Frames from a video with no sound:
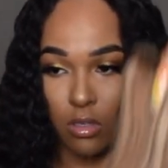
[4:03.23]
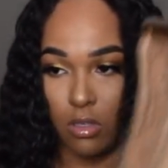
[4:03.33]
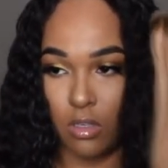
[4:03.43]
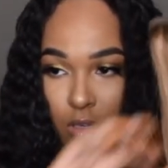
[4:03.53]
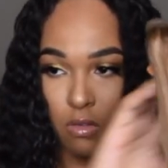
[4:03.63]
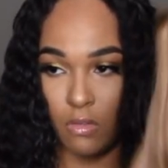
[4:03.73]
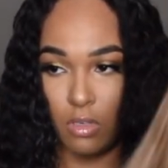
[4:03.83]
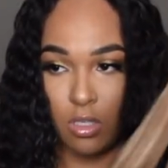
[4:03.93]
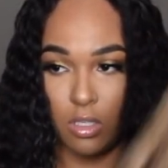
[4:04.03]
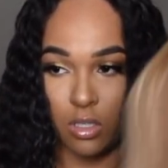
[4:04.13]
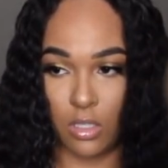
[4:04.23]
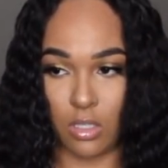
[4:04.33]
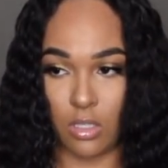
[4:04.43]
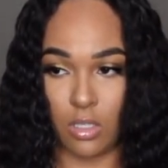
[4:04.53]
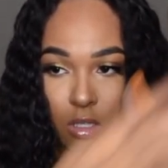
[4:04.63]
So this is the
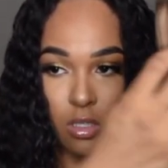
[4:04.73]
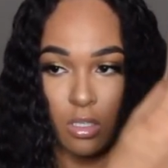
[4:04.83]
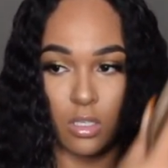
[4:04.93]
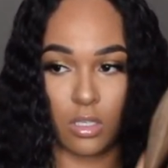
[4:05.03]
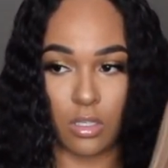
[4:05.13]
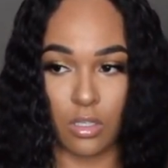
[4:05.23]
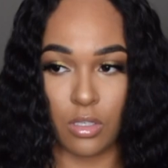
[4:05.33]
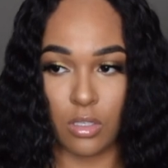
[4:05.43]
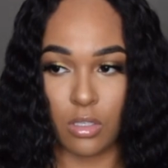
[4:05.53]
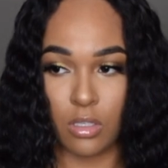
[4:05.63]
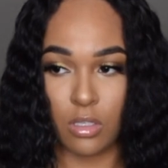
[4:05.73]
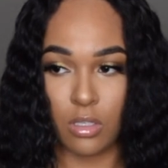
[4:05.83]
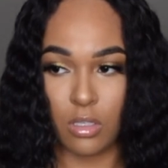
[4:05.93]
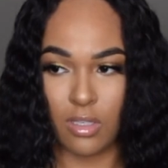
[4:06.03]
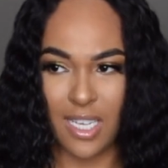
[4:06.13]
16-inch.
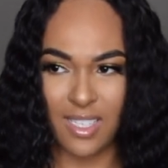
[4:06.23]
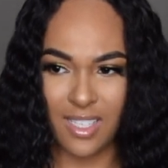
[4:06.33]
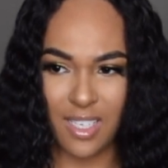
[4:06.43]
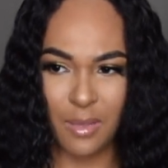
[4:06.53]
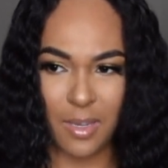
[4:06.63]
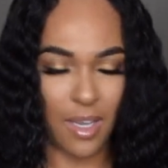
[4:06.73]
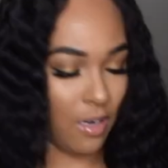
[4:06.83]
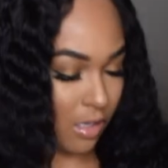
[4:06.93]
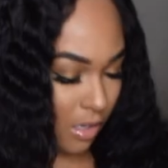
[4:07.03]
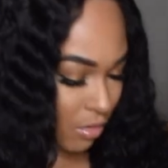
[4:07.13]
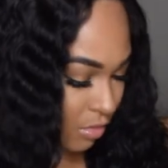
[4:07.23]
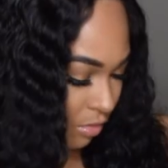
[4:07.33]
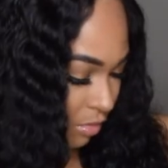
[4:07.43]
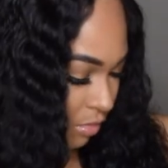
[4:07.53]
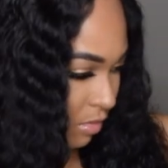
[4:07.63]
That seems kind of long.